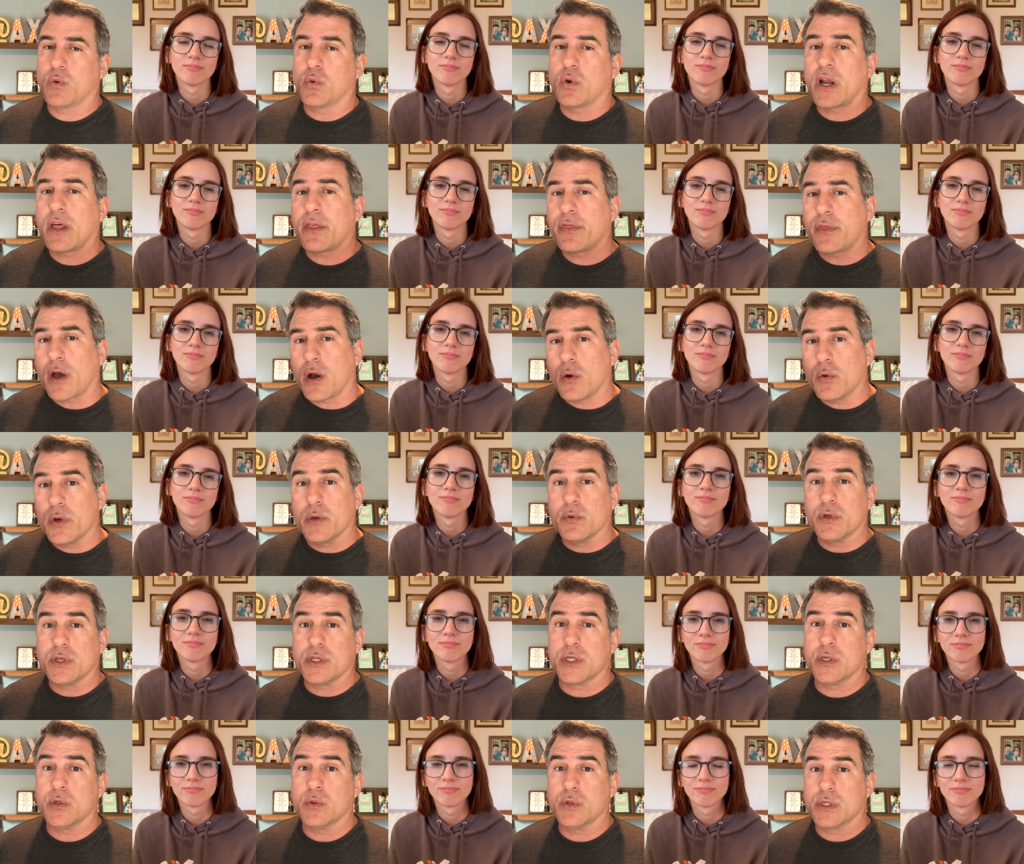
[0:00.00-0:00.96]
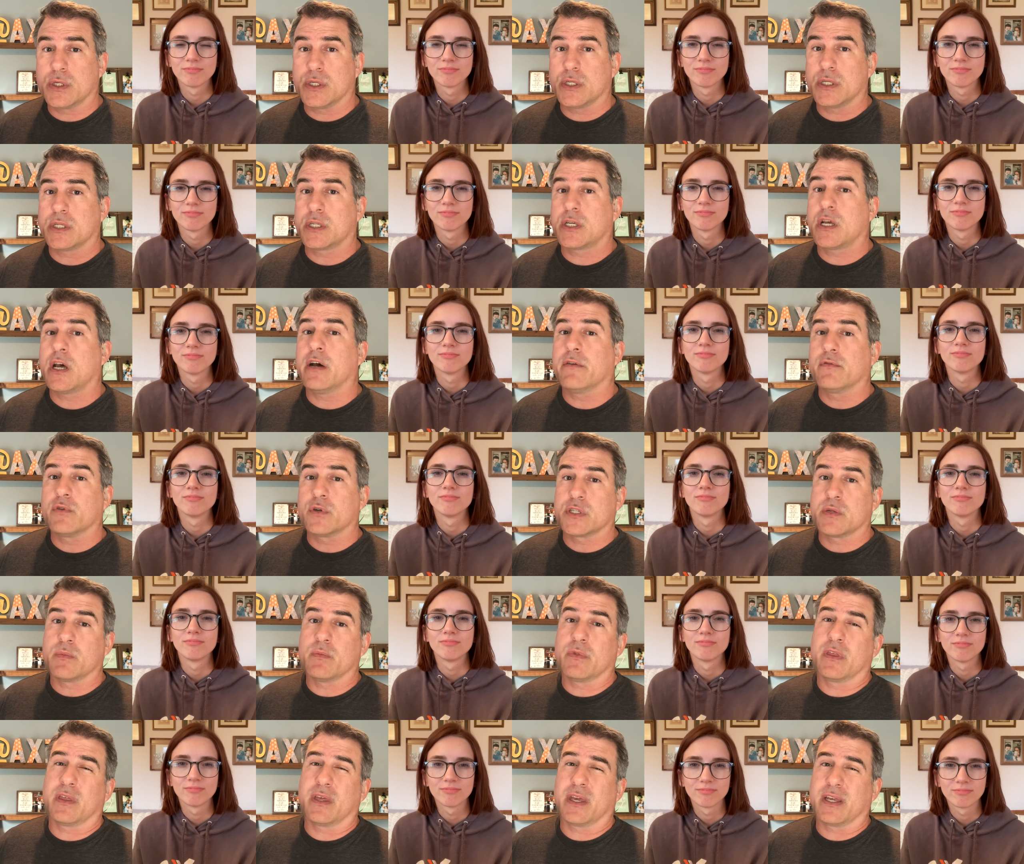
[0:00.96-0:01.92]
Speaker 1: what I thought we would do is just cover
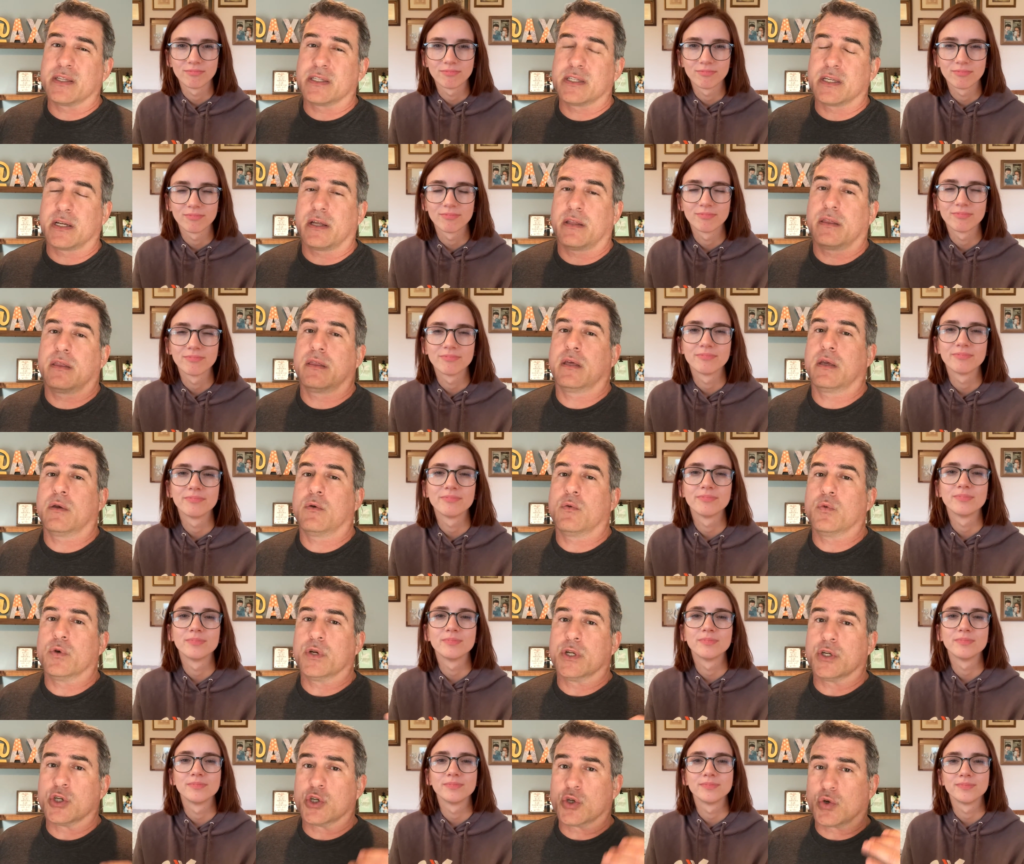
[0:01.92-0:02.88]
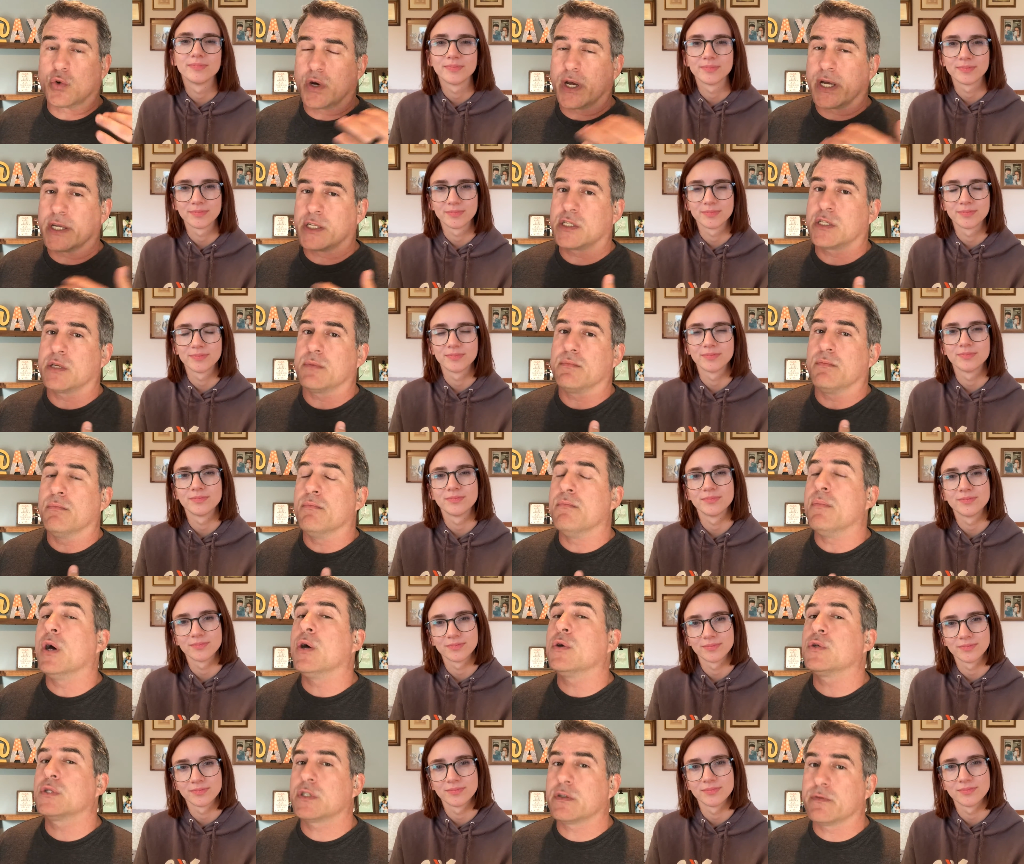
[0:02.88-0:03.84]
some things that I think would address
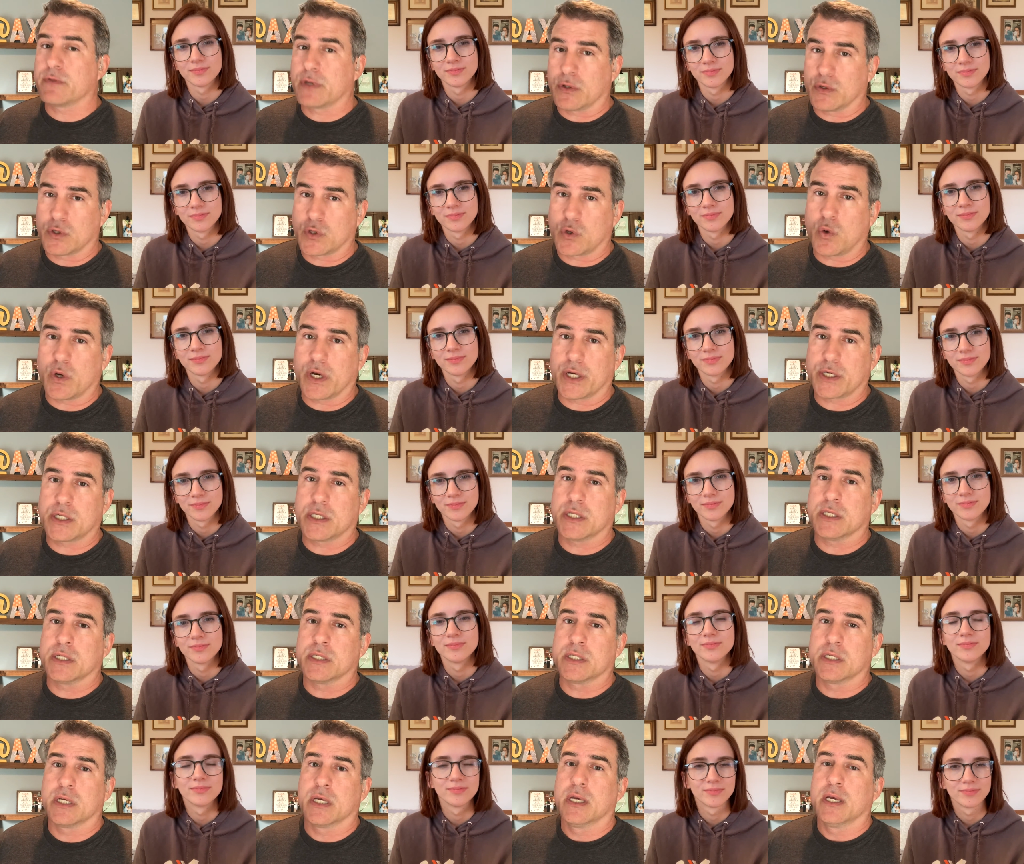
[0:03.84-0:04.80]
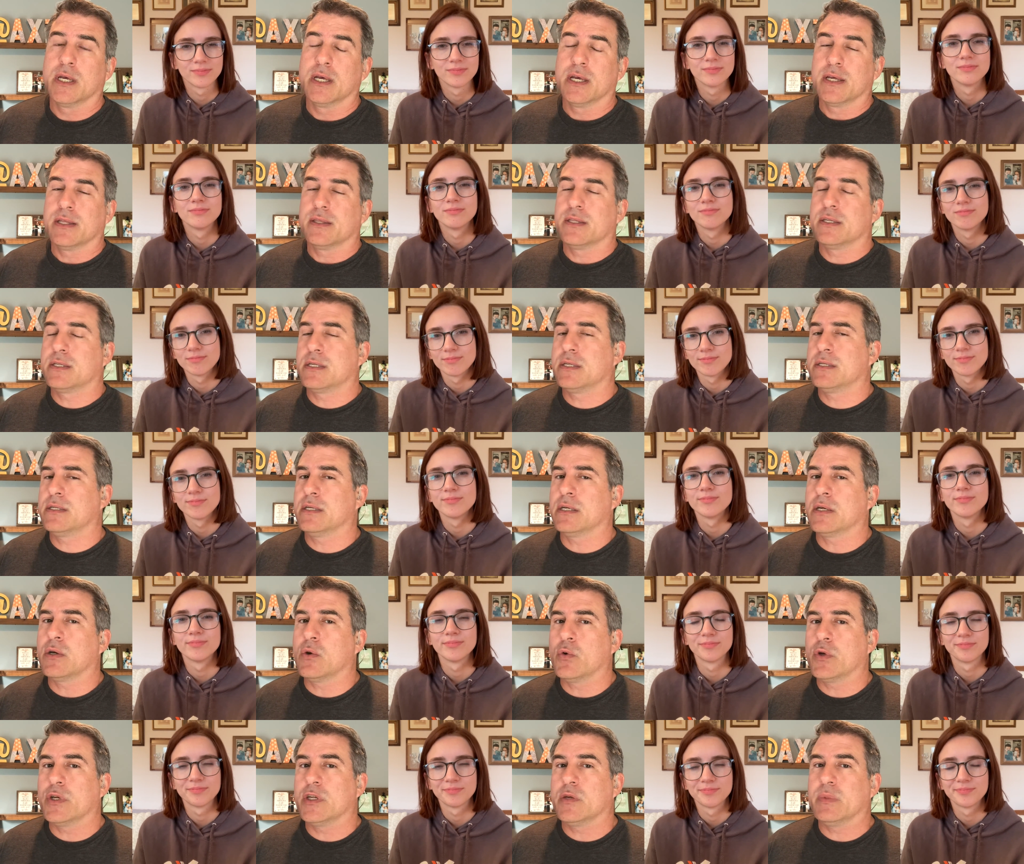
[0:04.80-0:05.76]
most of those questions. This
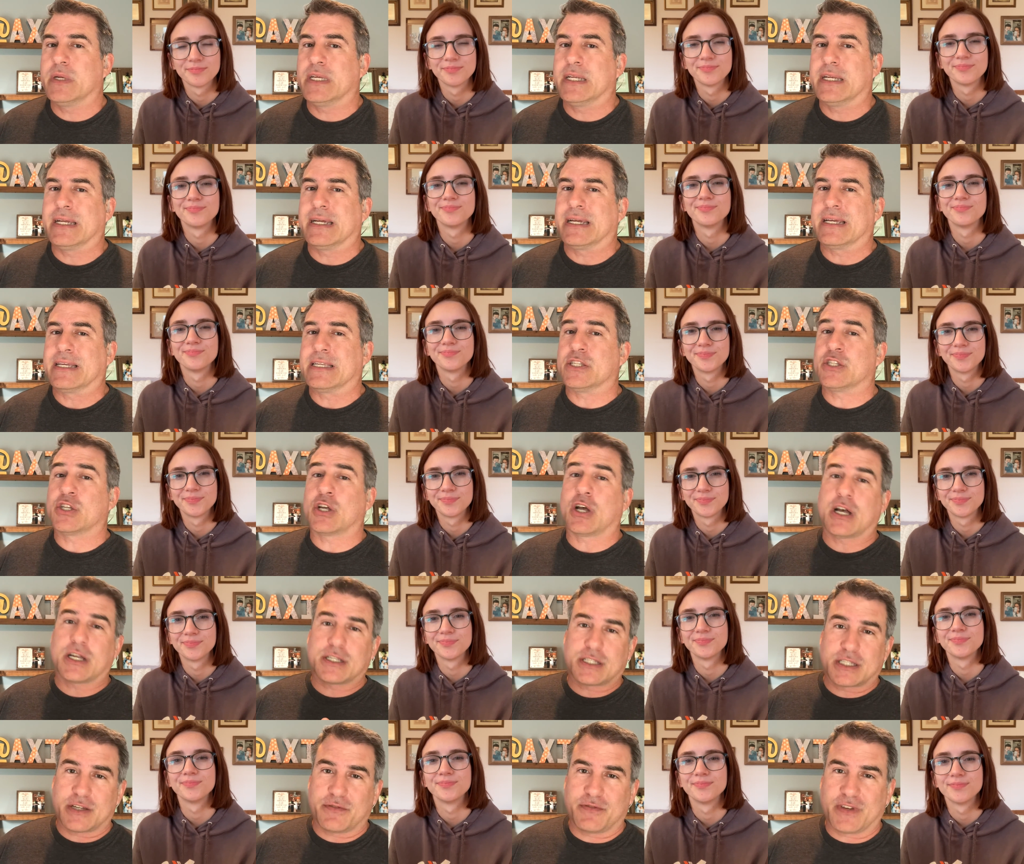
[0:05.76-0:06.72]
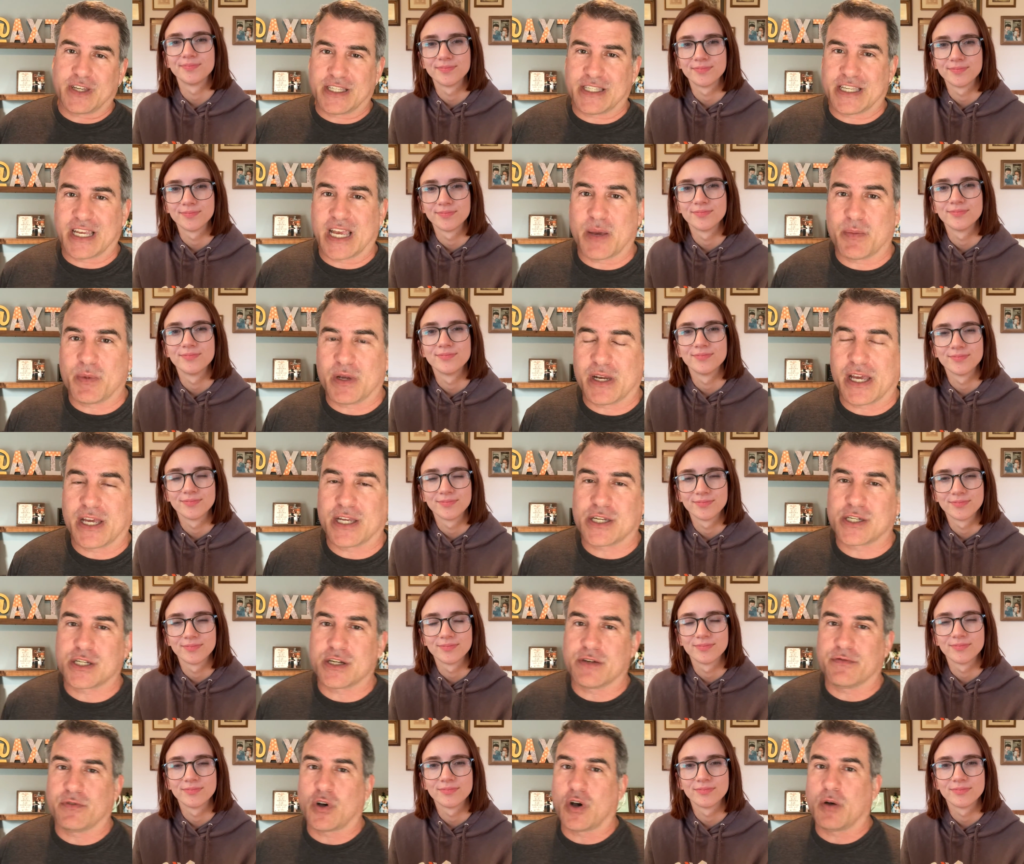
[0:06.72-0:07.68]
isn't going to be an exhaustive
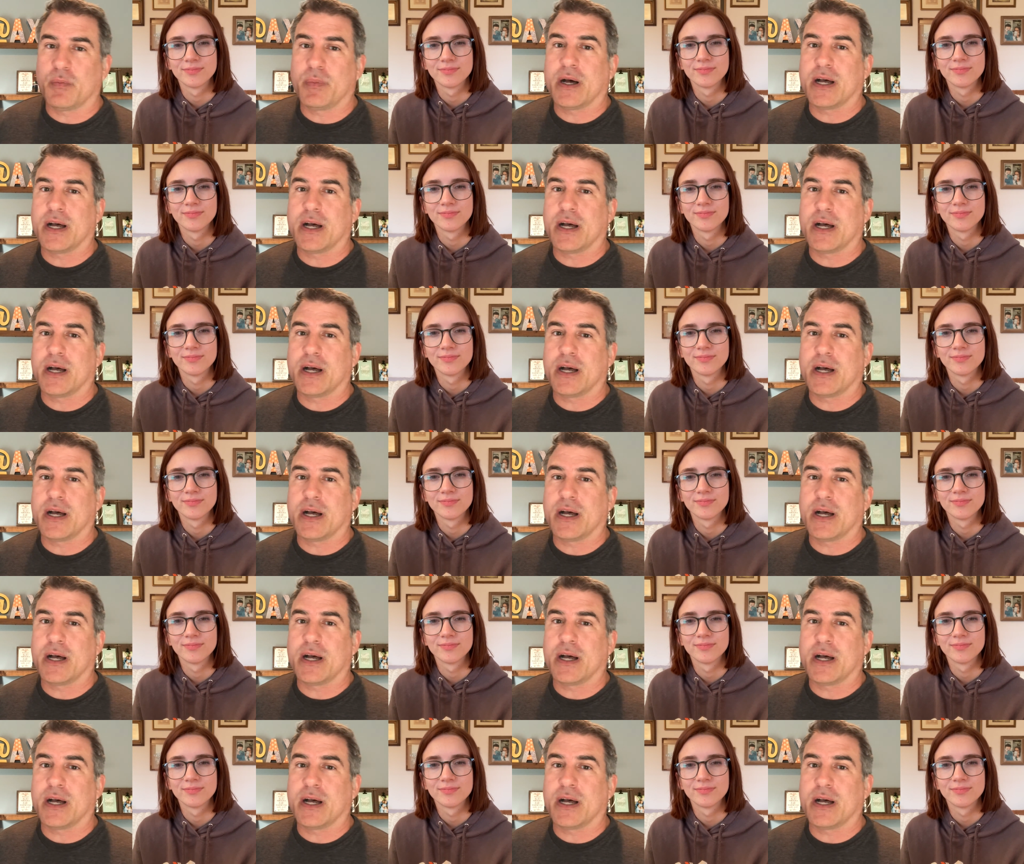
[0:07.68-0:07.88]
examination of all